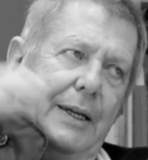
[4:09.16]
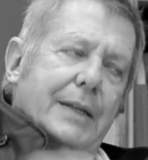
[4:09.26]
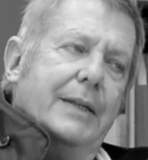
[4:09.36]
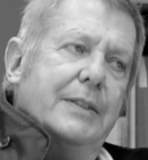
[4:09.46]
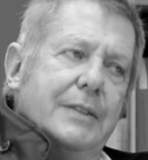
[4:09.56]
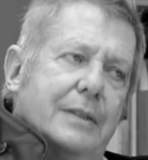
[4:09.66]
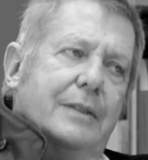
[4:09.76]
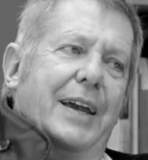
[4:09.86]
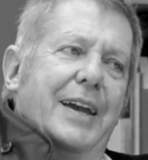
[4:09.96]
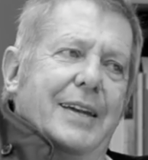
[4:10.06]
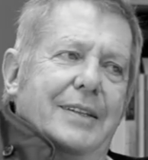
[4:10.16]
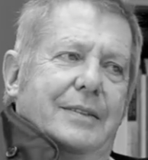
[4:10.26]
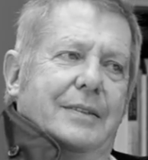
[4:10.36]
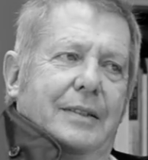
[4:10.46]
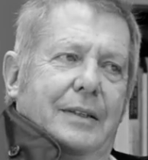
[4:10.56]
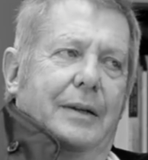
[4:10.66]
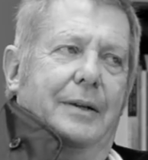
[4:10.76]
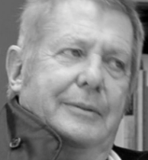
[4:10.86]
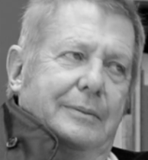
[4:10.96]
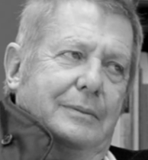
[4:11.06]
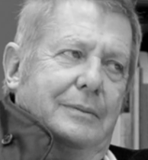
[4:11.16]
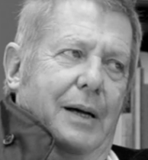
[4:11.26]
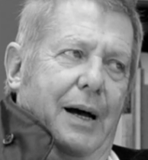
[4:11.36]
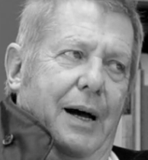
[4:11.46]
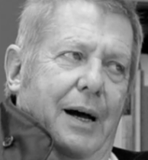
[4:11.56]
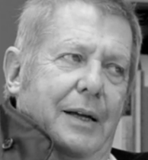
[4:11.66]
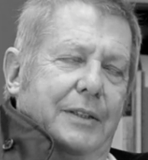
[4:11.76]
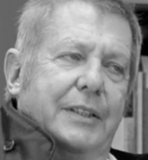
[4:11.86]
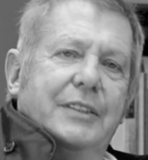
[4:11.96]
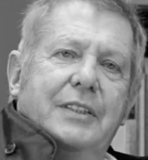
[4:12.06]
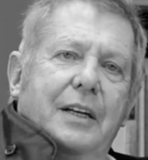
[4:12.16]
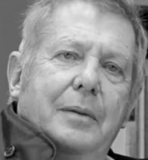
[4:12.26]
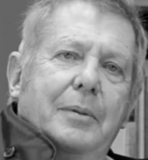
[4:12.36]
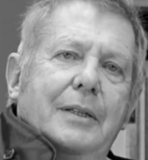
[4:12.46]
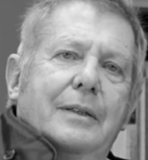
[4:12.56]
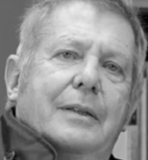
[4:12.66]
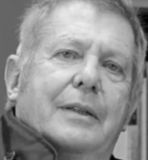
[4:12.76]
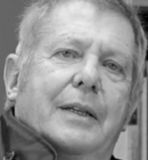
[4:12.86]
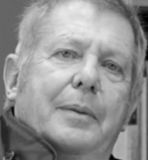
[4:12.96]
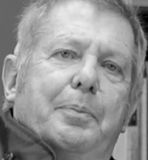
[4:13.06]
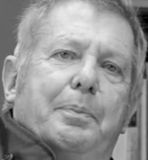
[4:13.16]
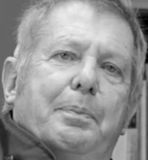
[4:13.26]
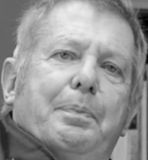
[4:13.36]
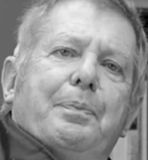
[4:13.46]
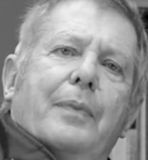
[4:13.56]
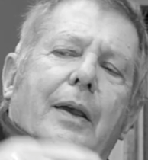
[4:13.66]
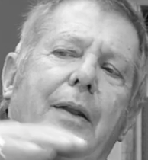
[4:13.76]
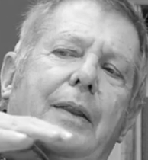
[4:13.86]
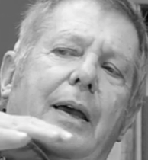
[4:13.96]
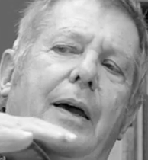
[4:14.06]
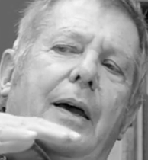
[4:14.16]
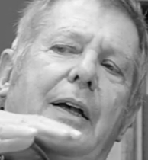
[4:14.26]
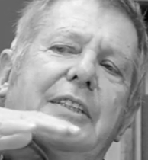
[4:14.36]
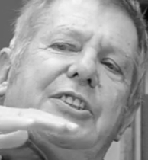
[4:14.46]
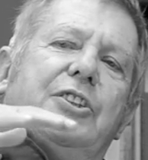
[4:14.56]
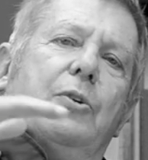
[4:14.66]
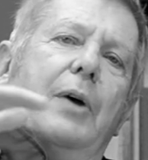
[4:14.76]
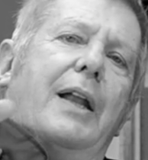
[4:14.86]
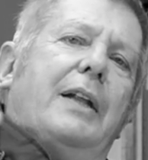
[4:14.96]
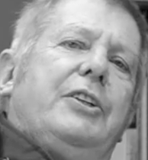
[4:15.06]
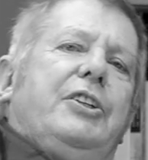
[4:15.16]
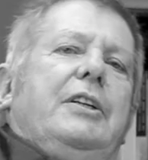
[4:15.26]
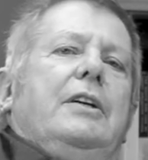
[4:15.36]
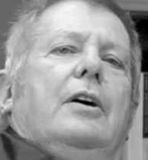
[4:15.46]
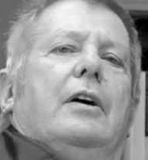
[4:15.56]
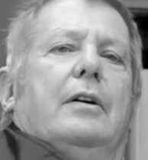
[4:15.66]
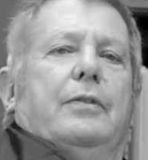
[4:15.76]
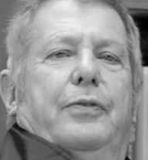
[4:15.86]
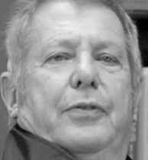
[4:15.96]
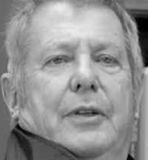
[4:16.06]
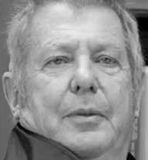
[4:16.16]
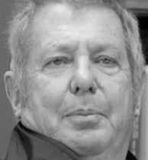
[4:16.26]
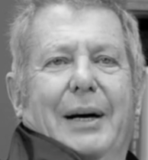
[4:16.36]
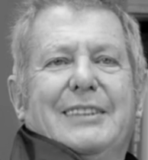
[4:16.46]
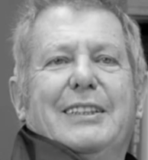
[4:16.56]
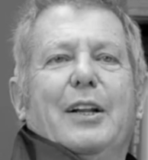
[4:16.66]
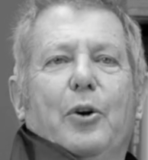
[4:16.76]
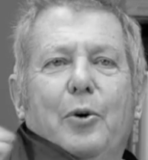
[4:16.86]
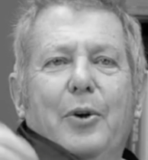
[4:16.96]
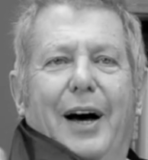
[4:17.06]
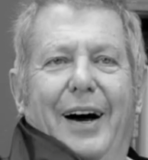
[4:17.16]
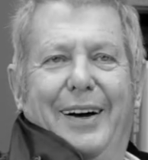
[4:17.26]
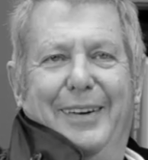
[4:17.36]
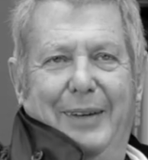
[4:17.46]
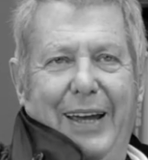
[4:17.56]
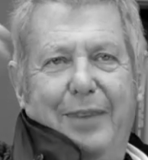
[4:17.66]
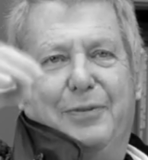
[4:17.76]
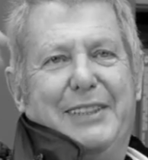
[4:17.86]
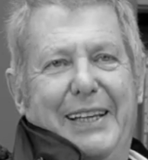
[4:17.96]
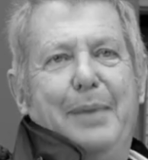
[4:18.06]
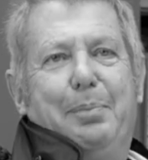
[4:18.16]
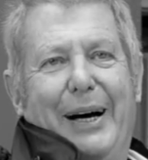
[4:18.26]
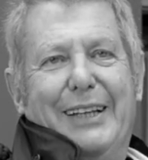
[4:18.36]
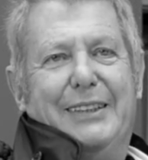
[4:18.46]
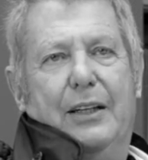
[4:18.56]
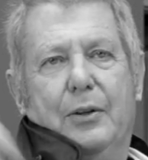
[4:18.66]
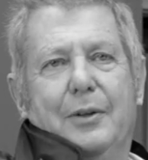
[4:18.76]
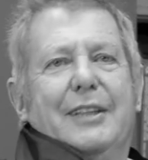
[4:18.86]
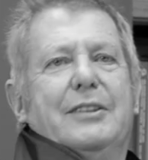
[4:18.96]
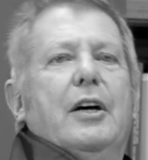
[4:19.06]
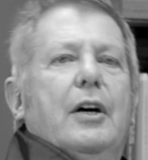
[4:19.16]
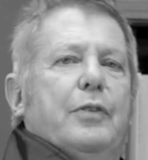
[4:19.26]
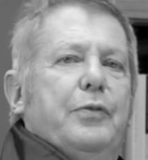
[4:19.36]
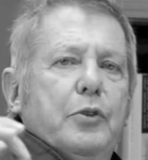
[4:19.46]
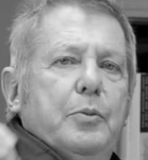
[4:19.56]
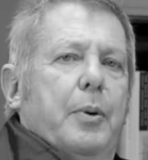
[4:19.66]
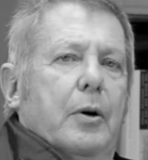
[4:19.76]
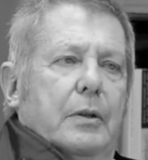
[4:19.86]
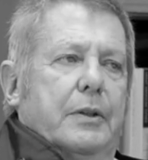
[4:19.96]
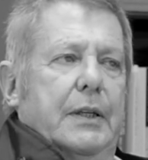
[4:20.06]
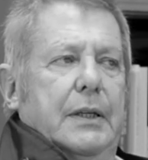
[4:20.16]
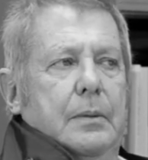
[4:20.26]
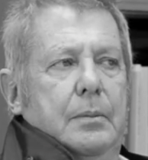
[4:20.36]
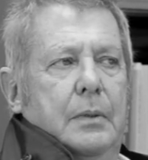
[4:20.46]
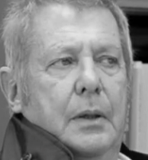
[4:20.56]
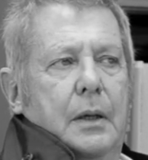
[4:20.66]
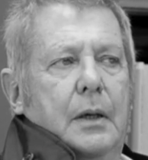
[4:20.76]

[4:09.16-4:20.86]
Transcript: in these days I discovered the, the strategy of Barcelona, FC Barcelona's football team